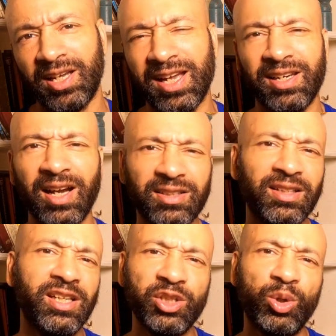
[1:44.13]
and
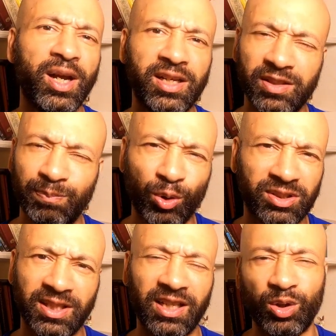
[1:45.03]
utterly enjoyed his
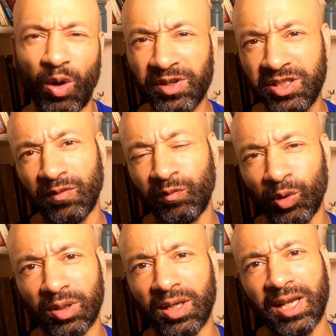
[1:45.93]
books like Norwegian
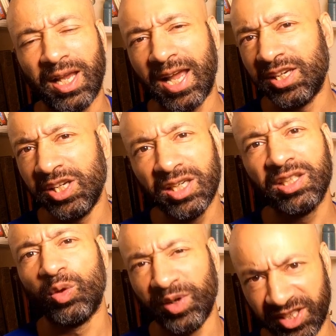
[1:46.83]
Wood and Hear
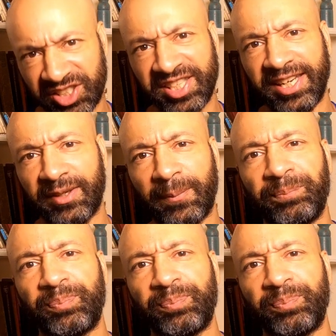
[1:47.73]
the Wind Sing.